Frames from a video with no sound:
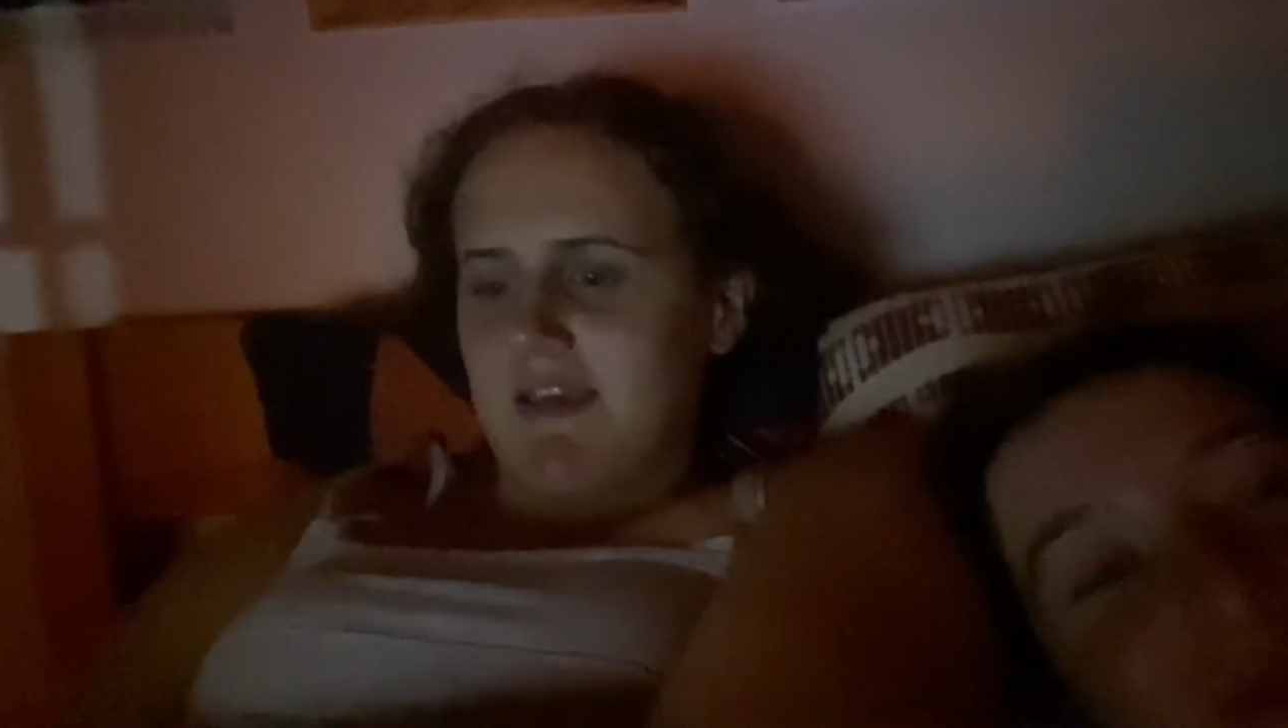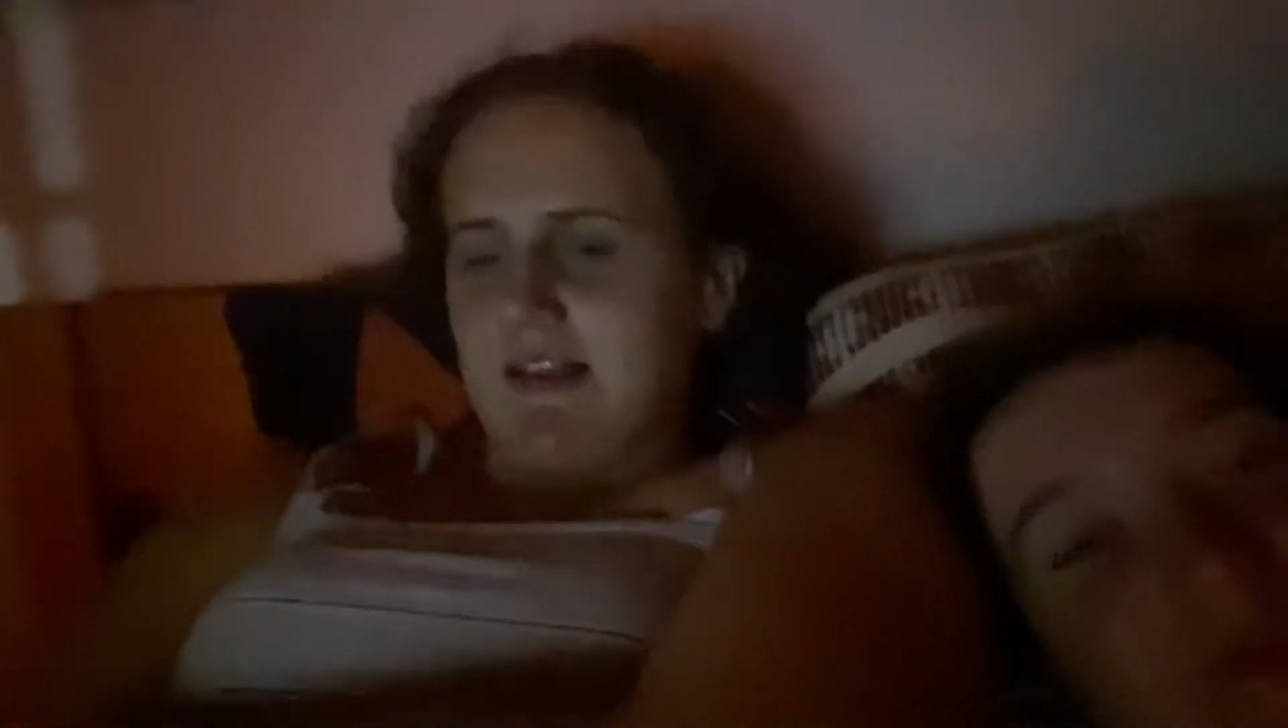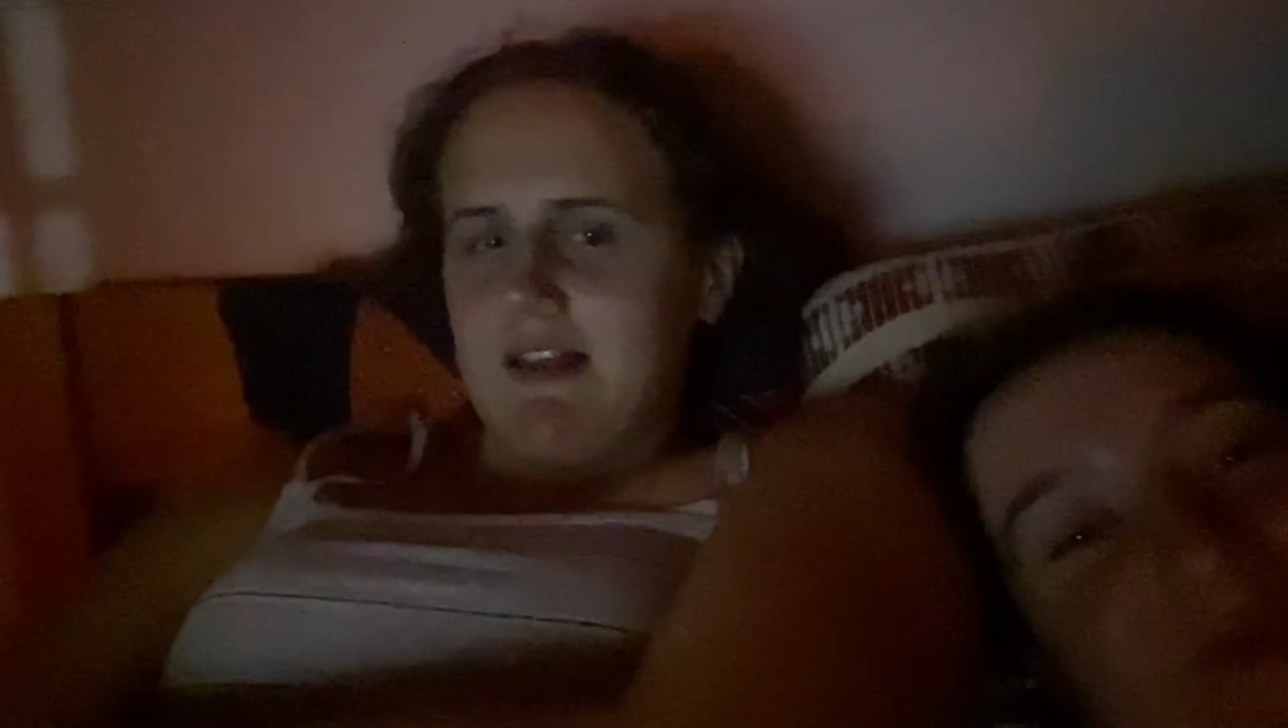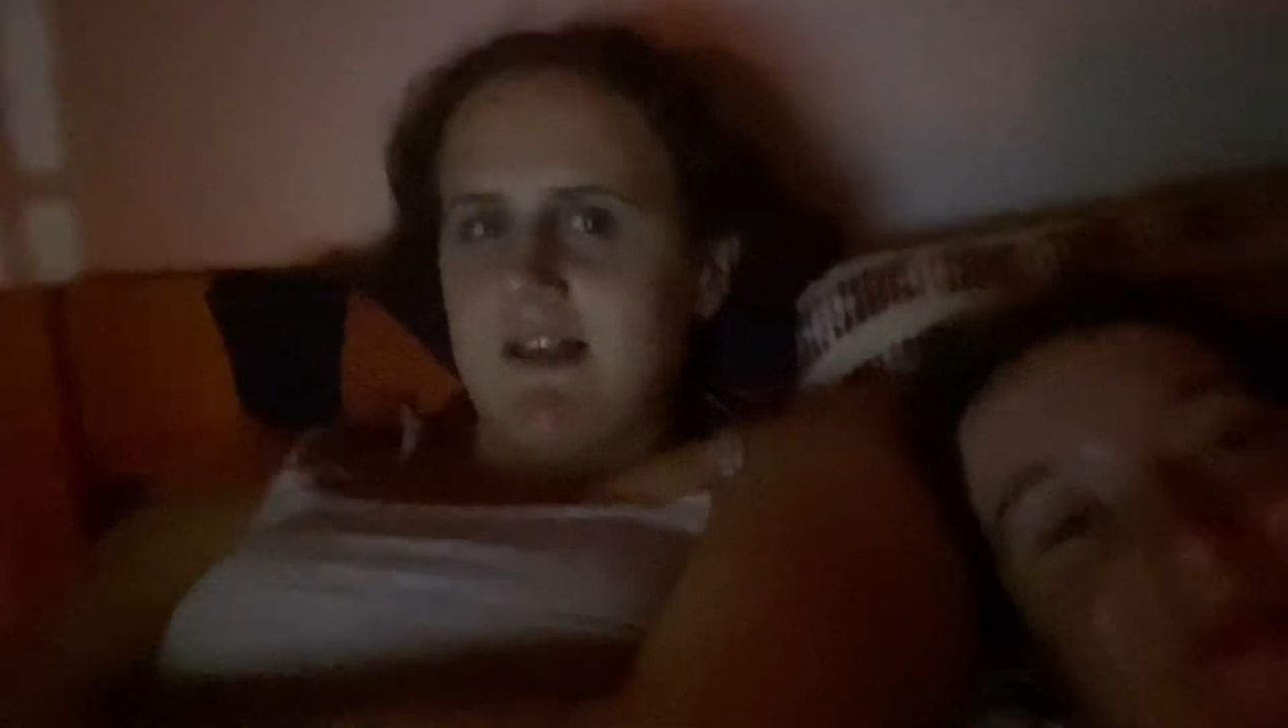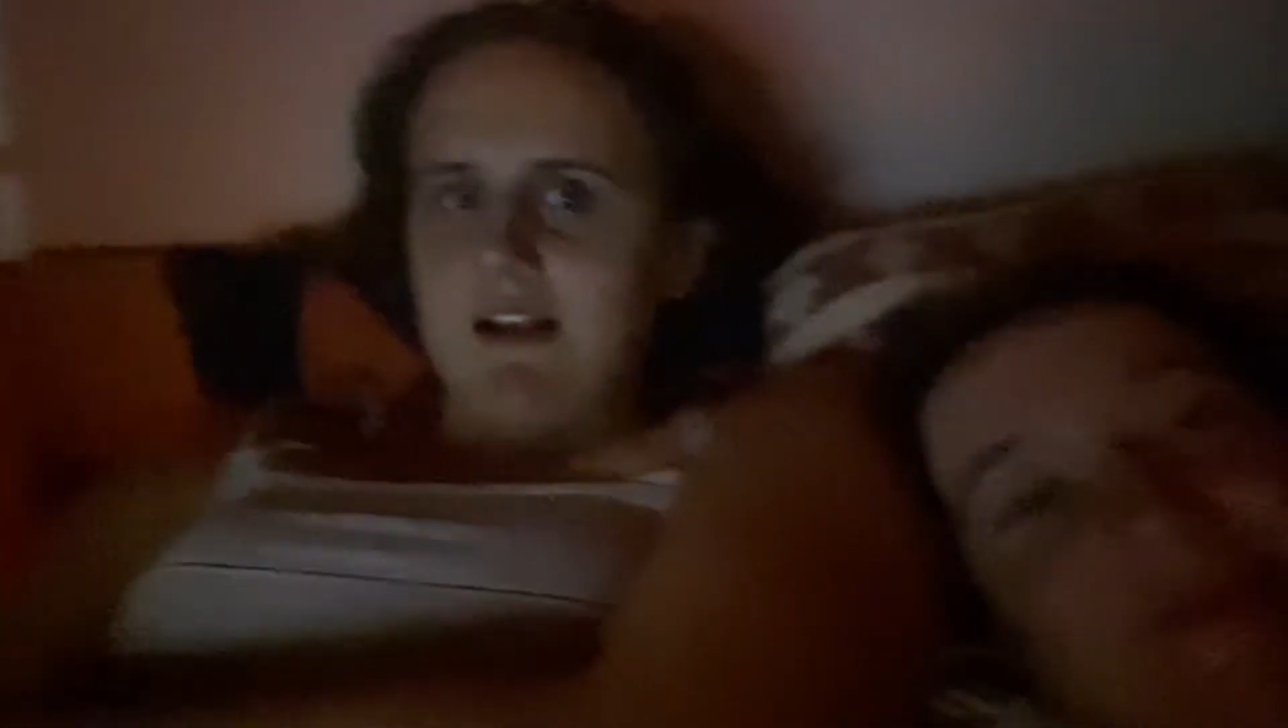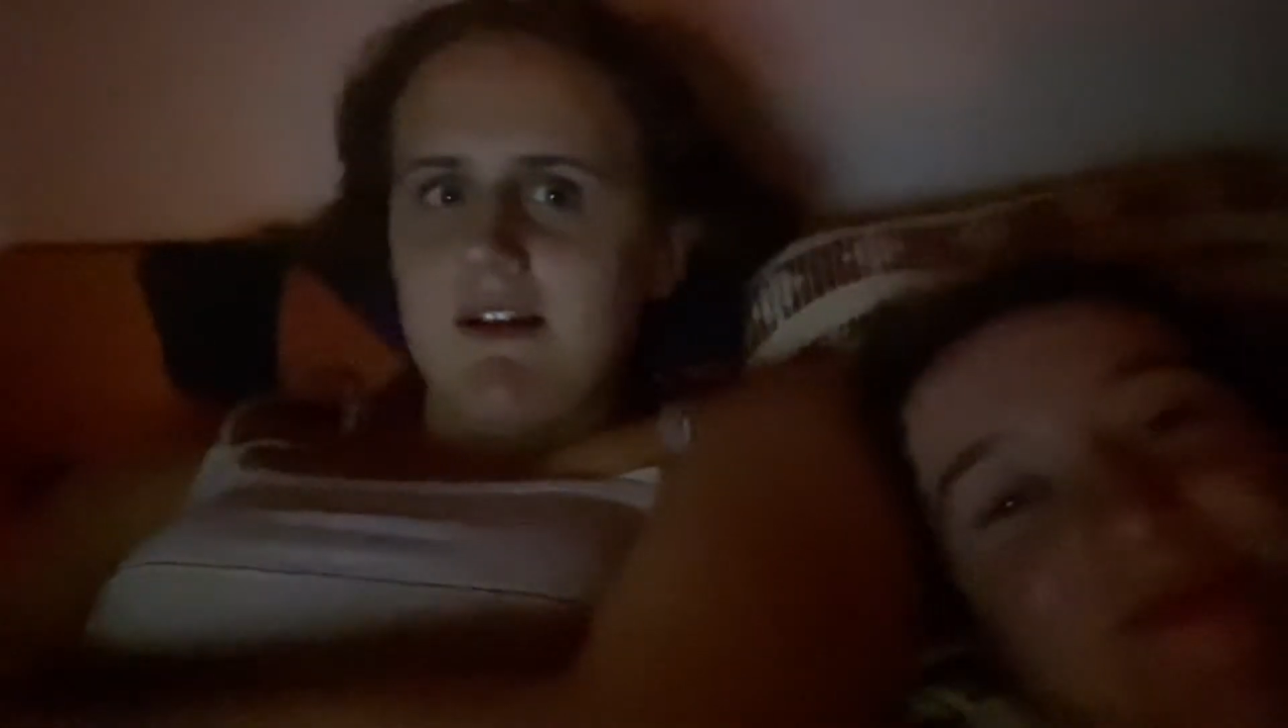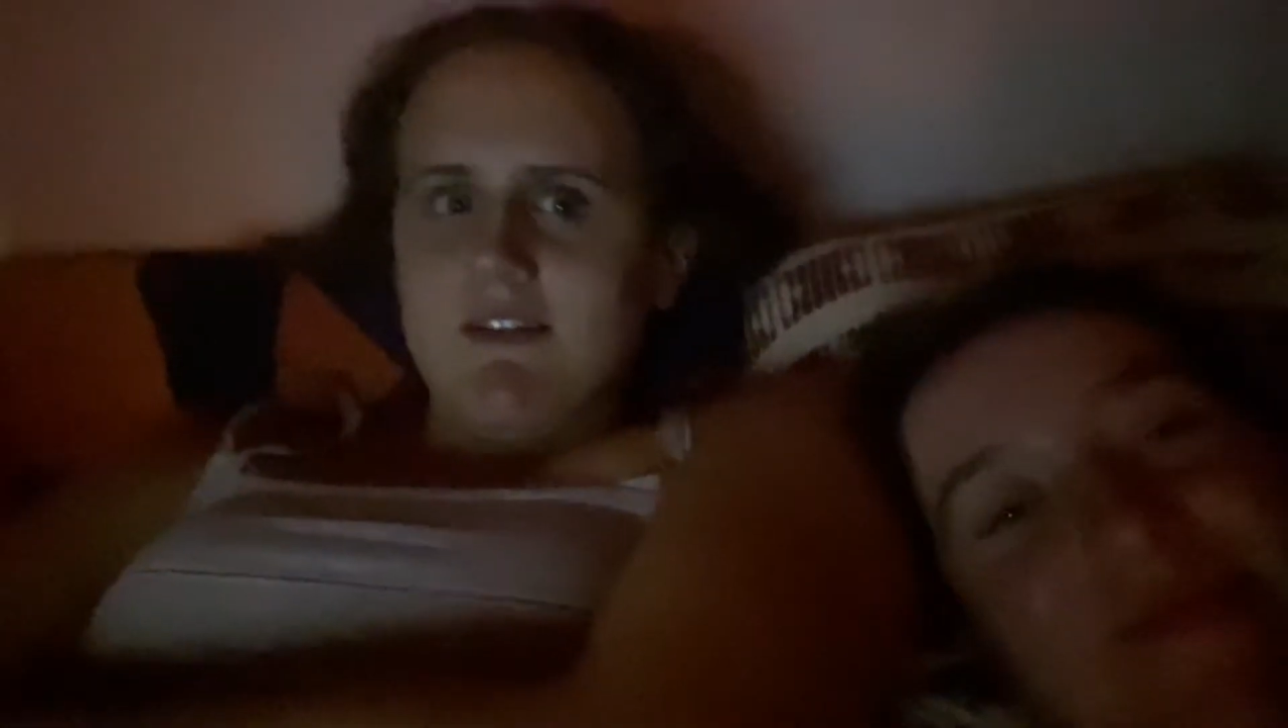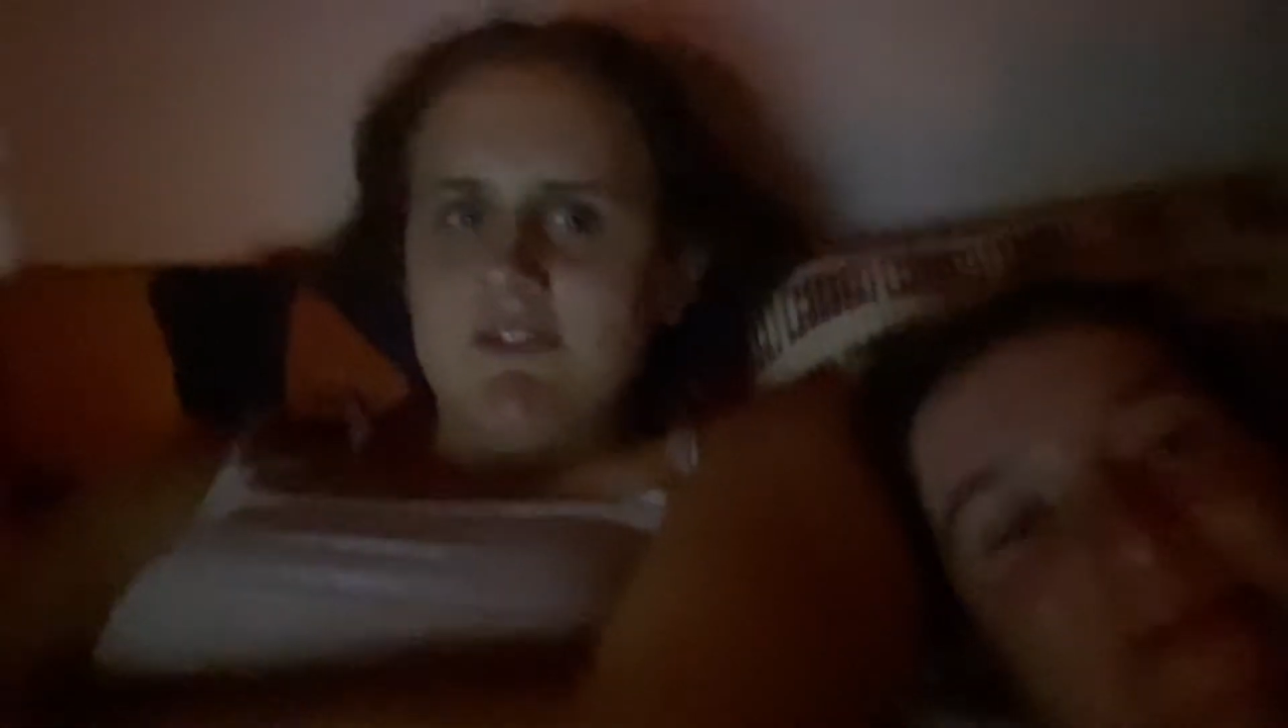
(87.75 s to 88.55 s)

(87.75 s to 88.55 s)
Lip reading: is not caught.